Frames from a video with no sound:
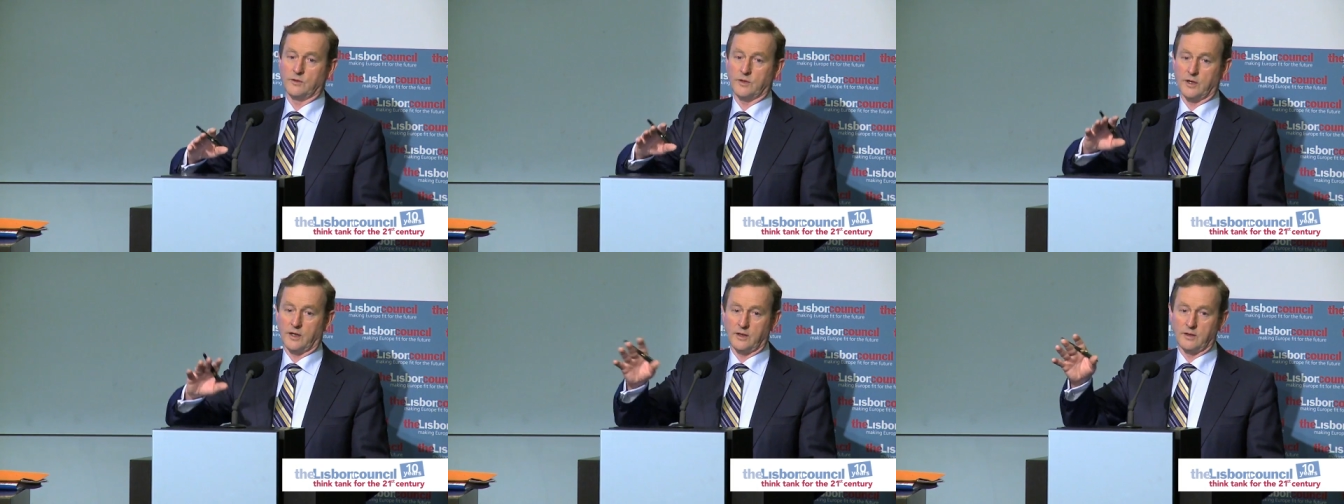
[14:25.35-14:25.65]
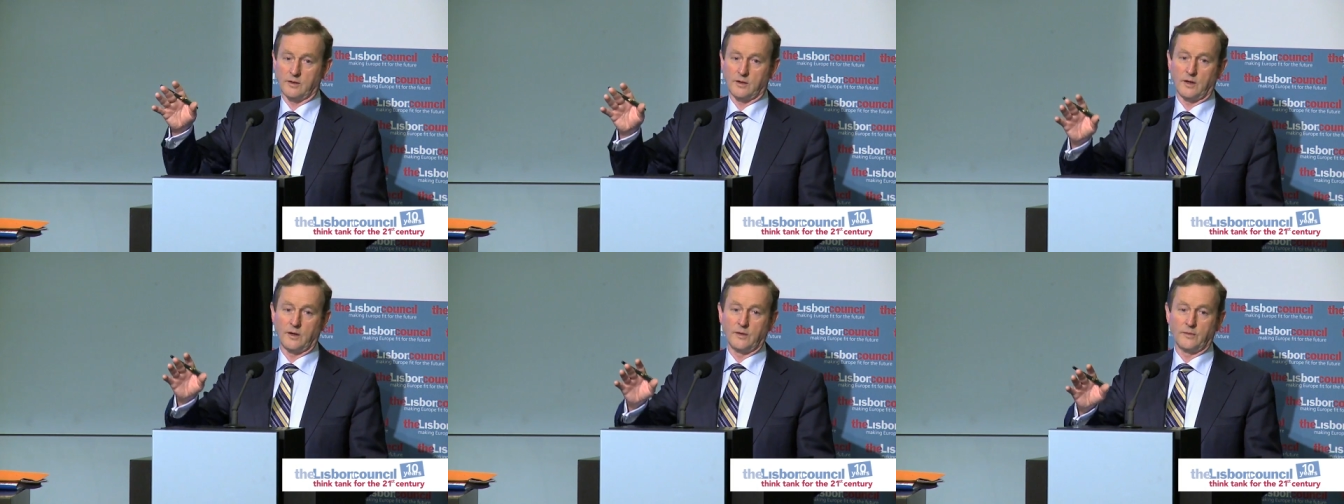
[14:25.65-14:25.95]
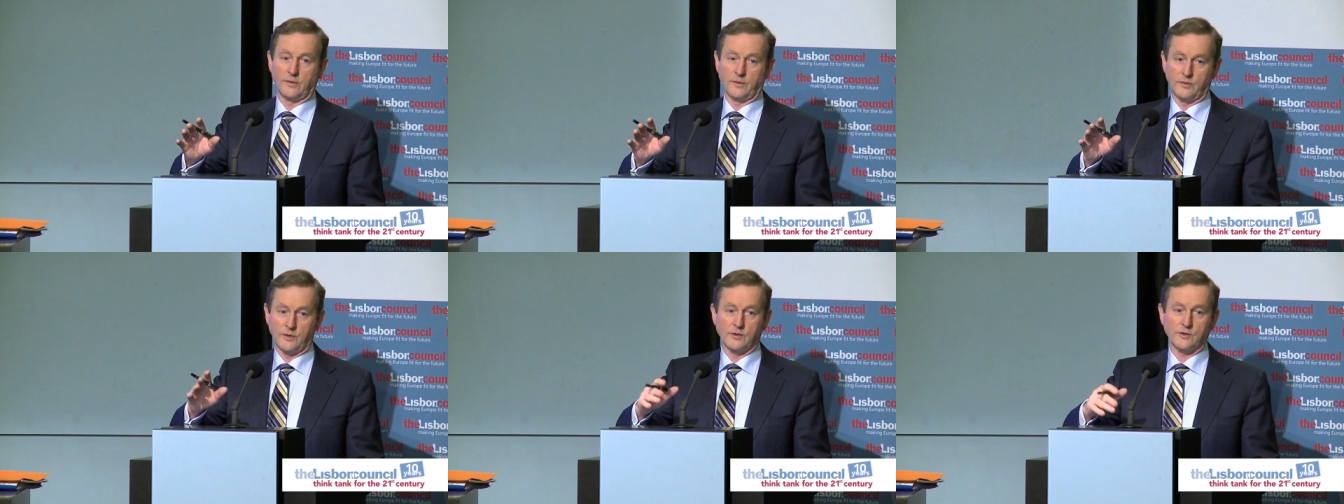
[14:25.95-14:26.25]
Okay,
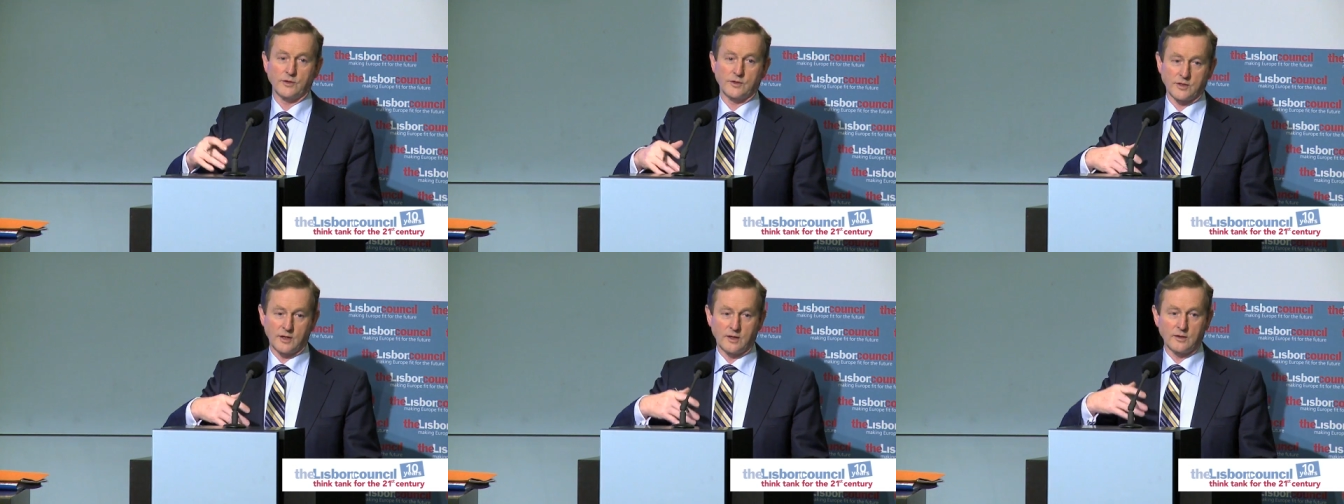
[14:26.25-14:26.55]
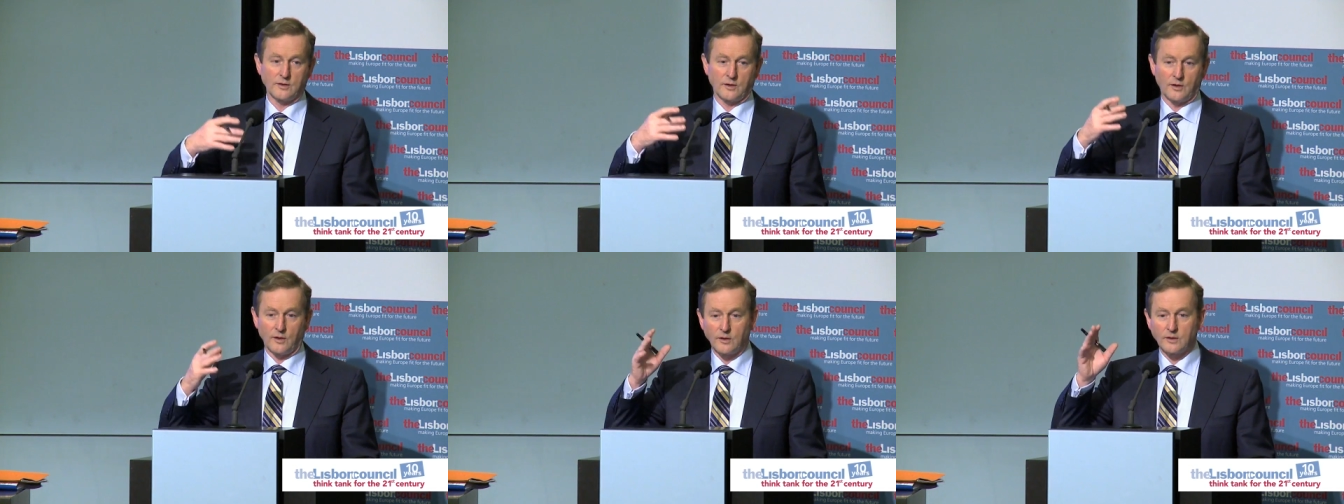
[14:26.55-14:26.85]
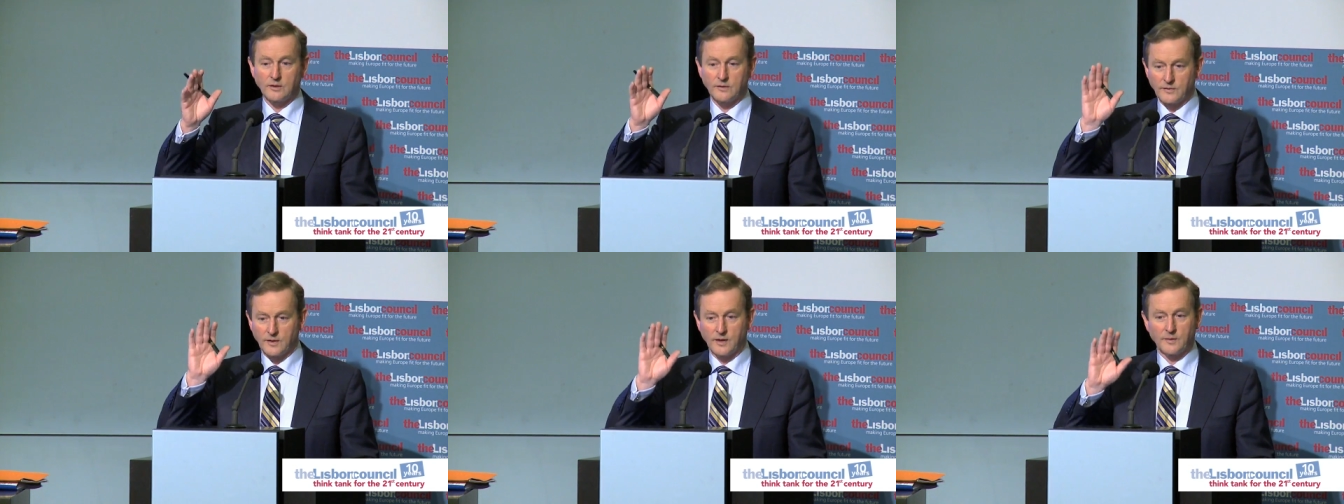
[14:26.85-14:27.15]
we understand
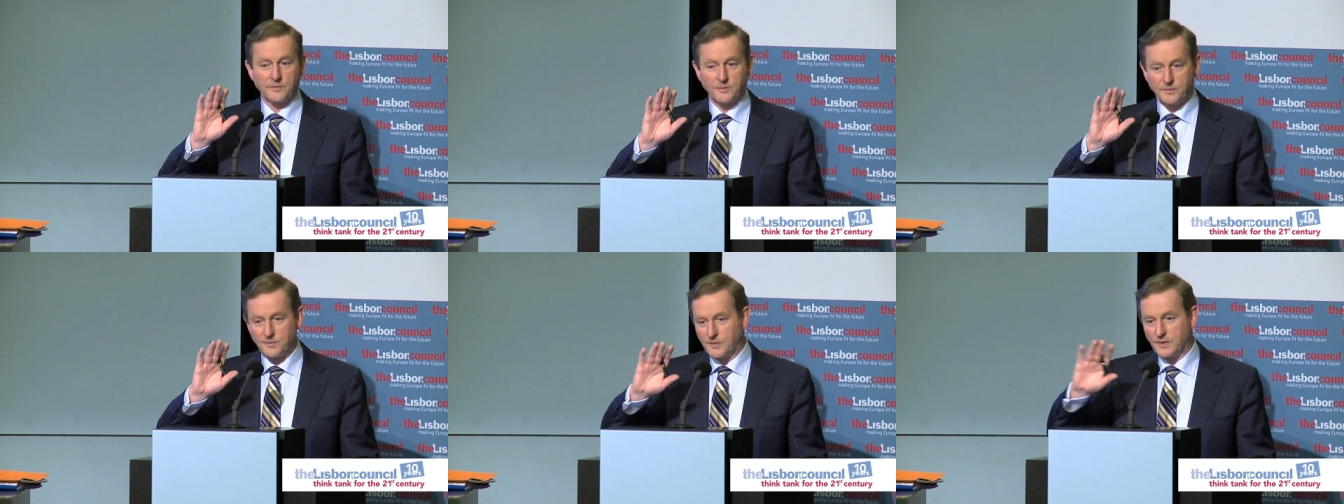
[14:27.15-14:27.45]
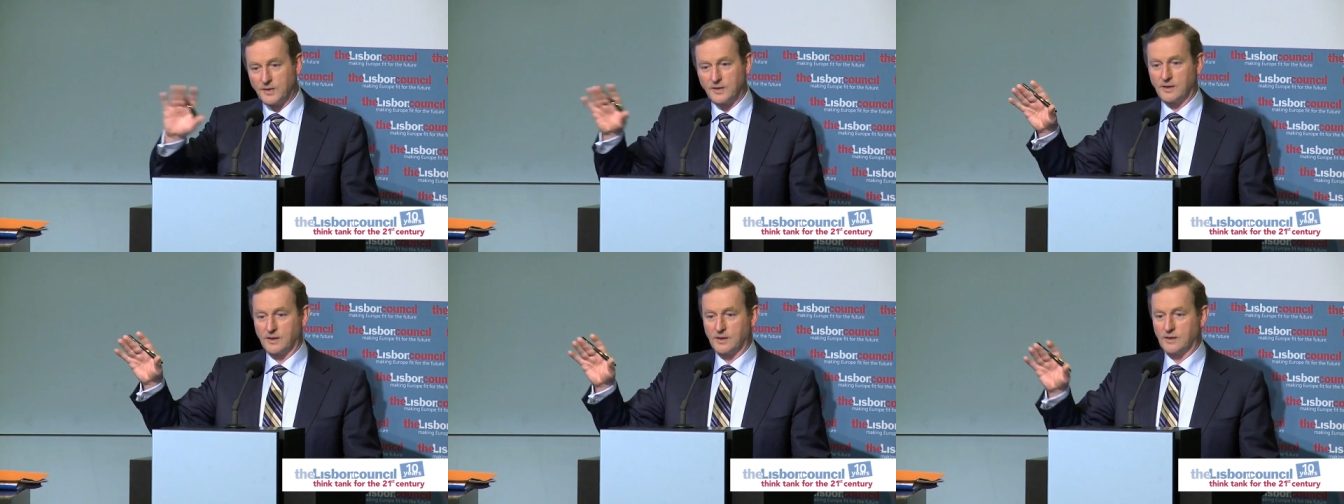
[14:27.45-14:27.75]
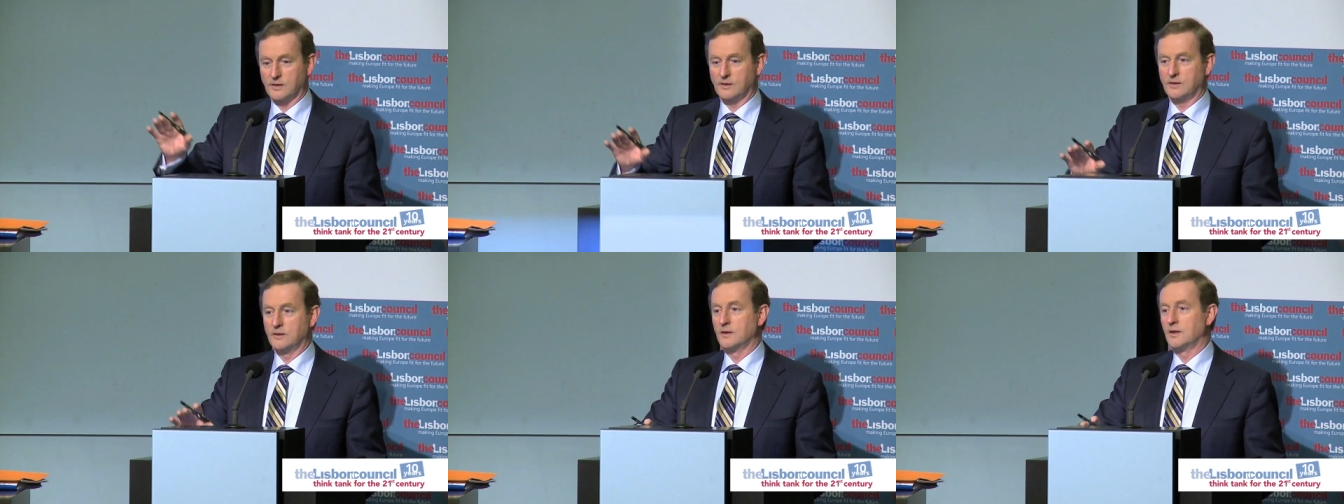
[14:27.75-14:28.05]
all of the
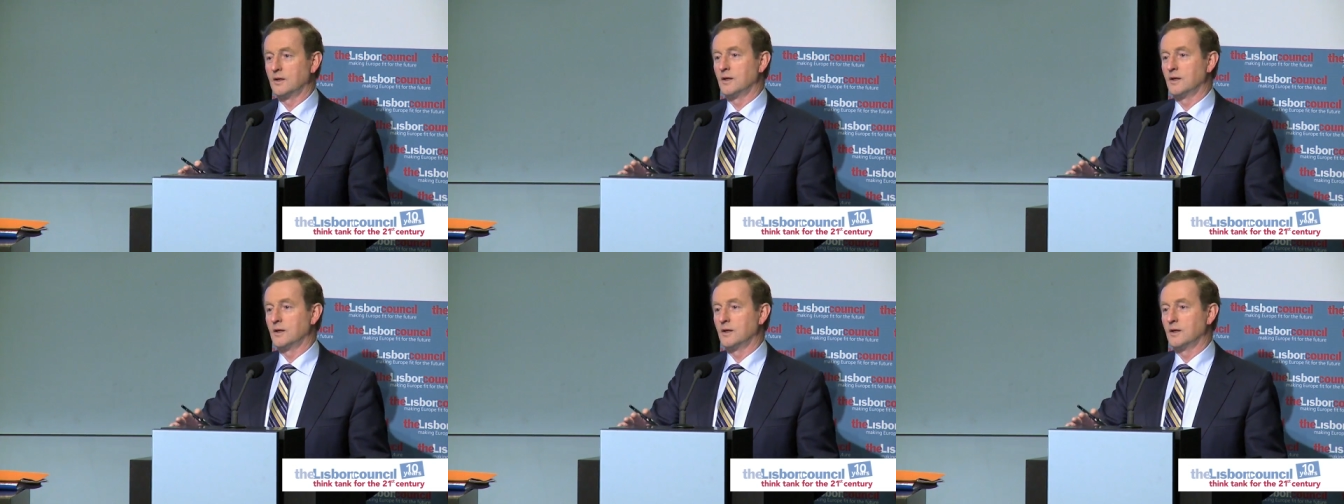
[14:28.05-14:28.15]
political